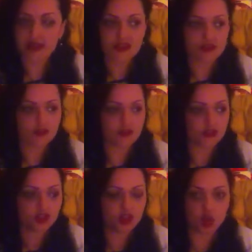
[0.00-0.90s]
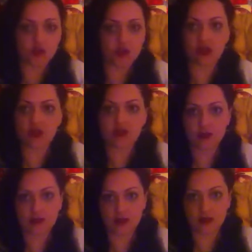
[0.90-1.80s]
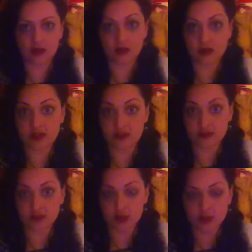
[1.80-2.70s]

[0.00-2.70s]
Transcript: That's why there's so much ground combat going on more than ever before,